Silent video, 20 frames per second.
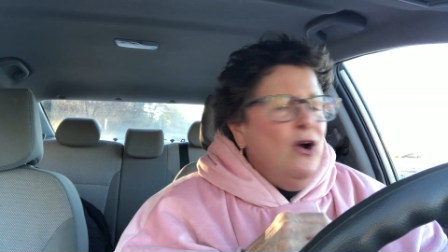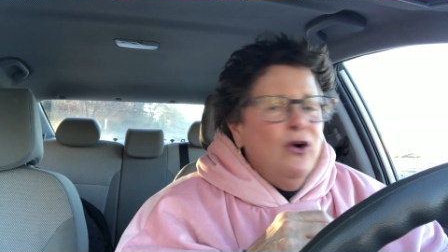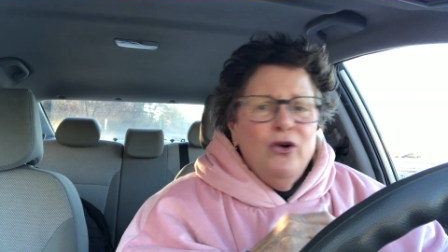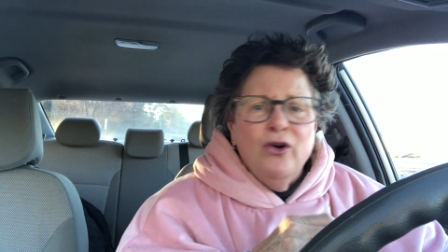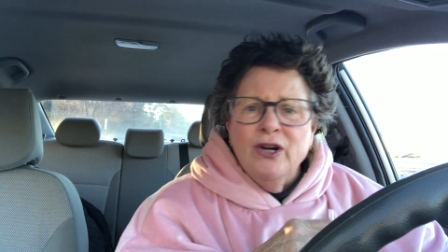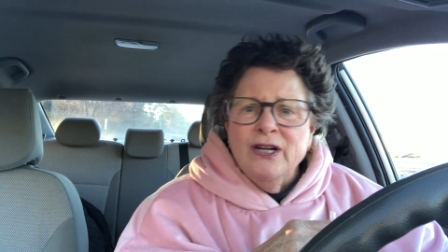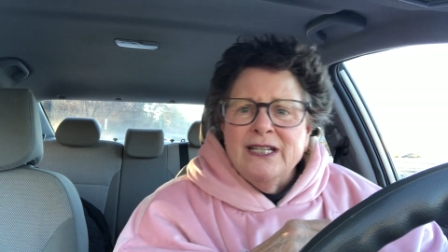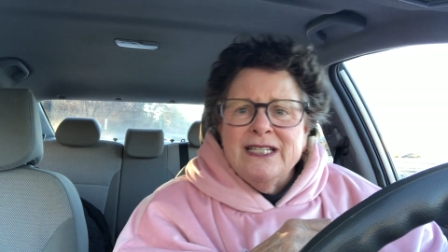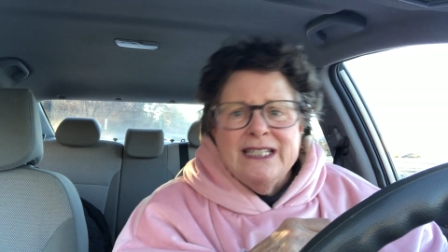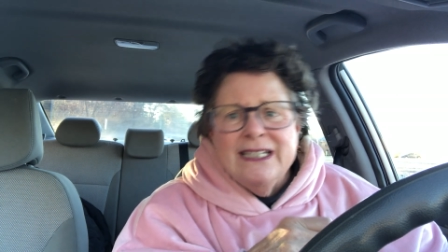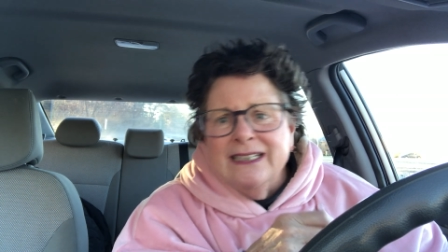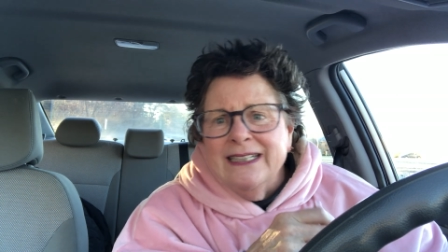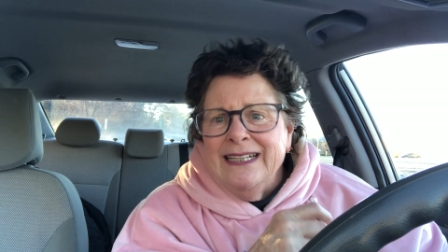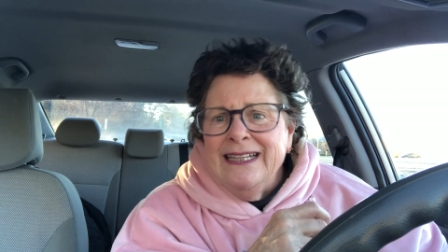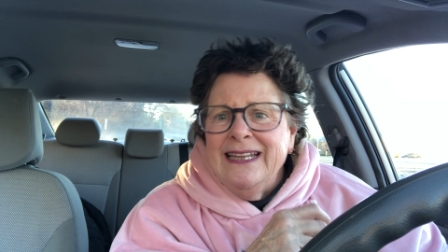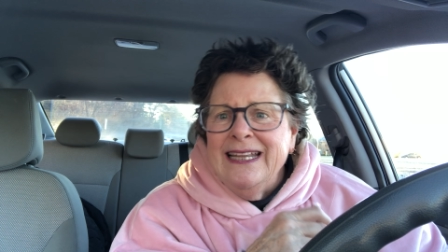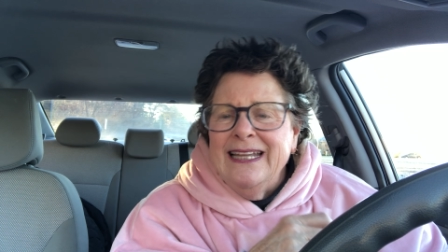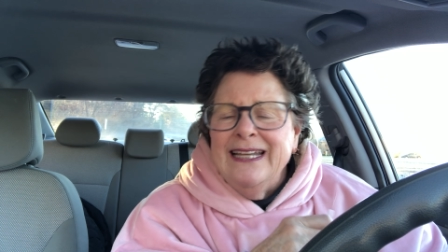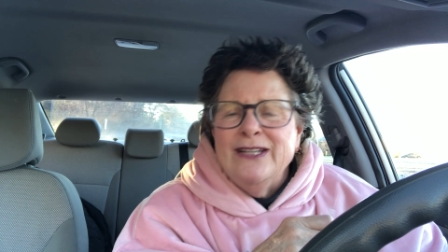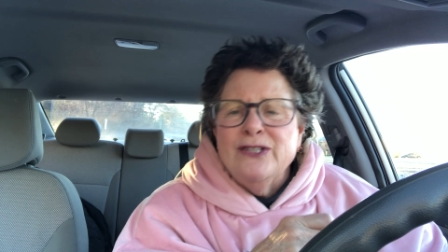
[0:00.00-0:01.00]
or silly
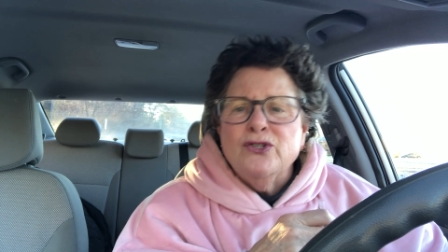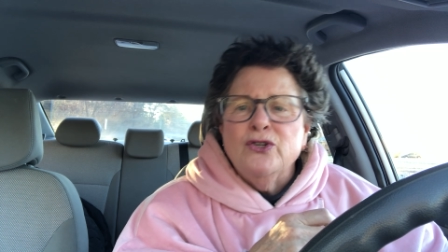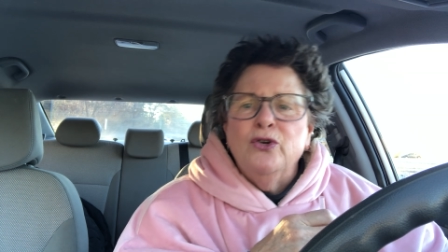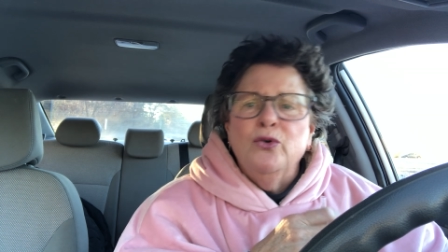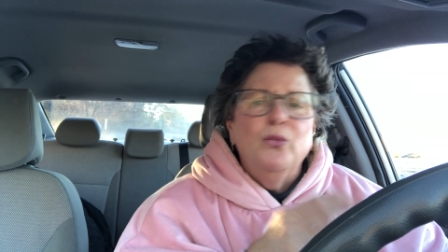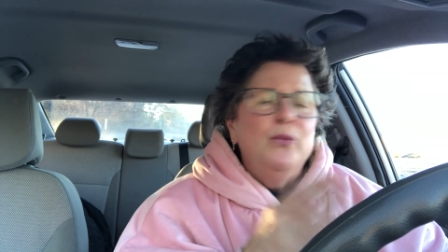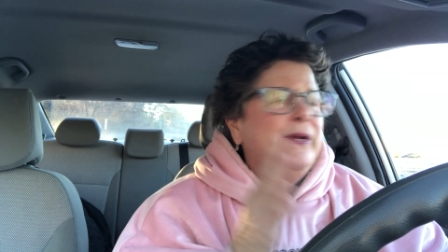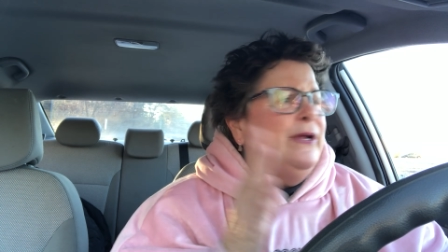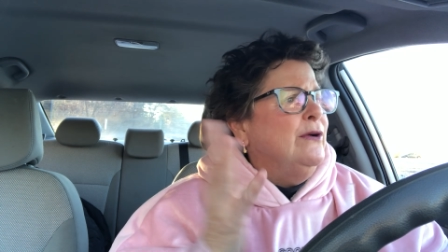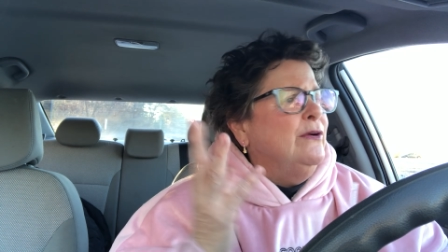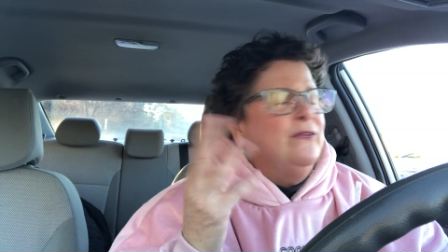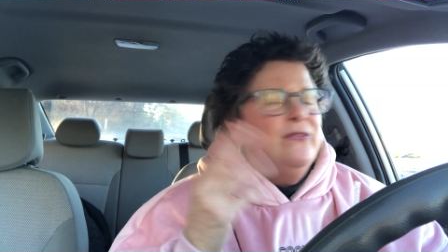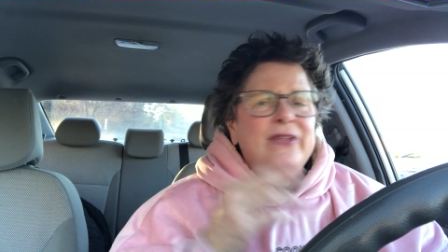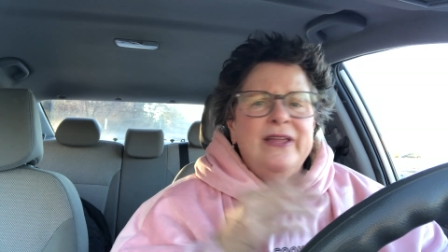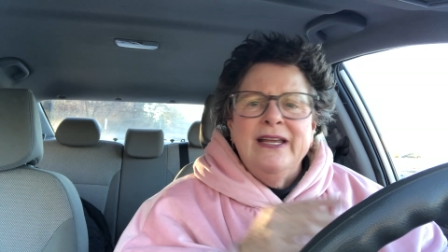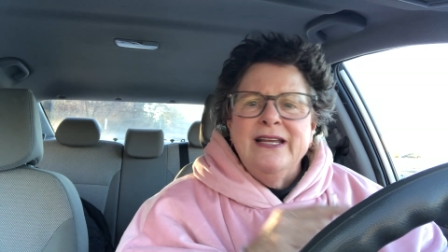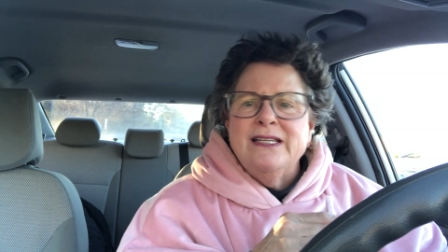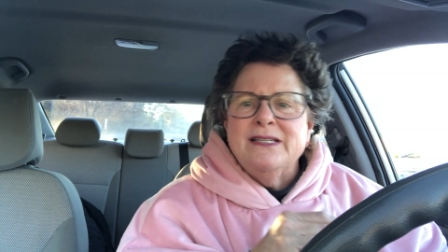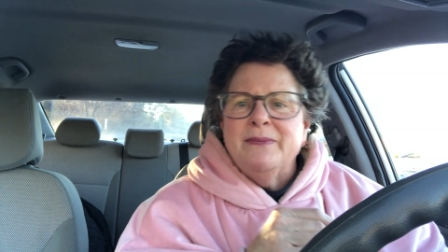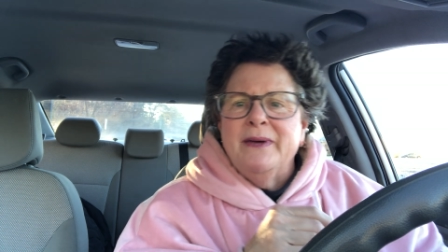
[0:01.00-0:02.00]
things or weird
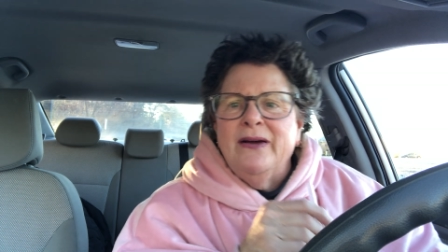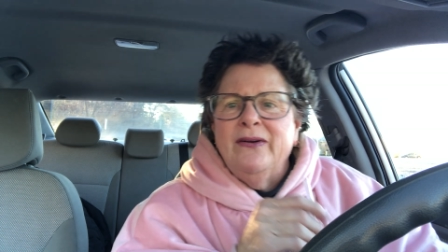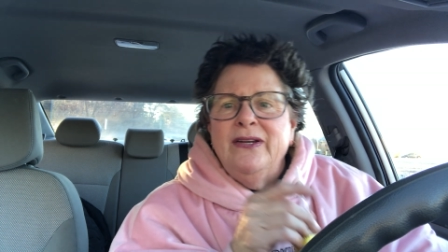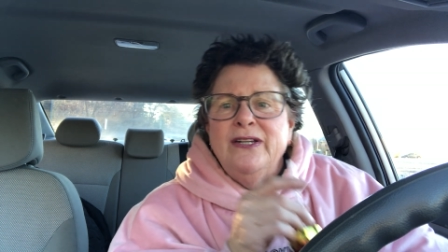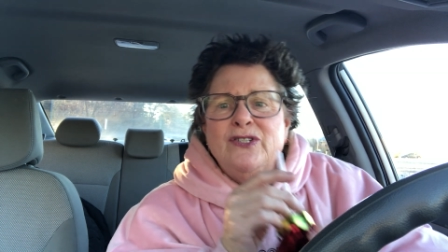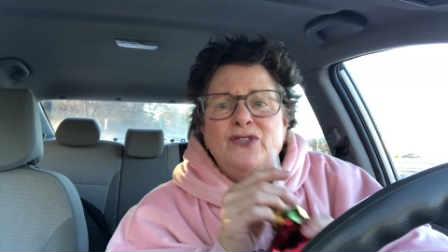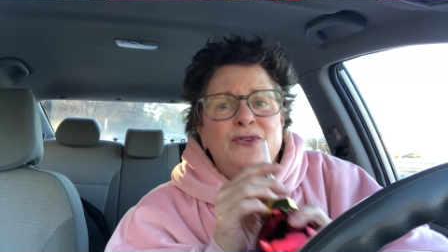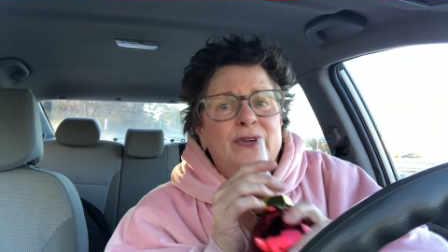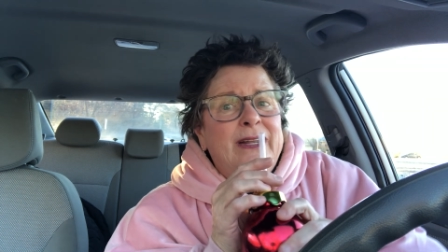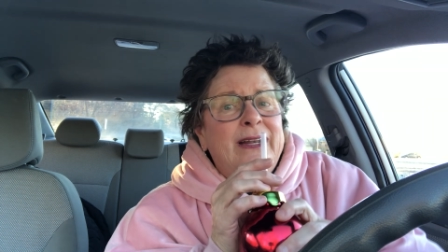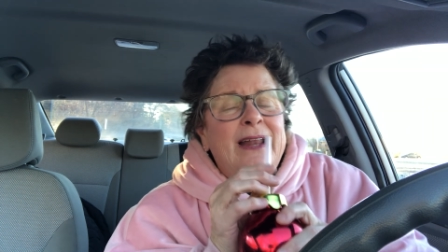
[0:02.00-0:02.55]
things about history.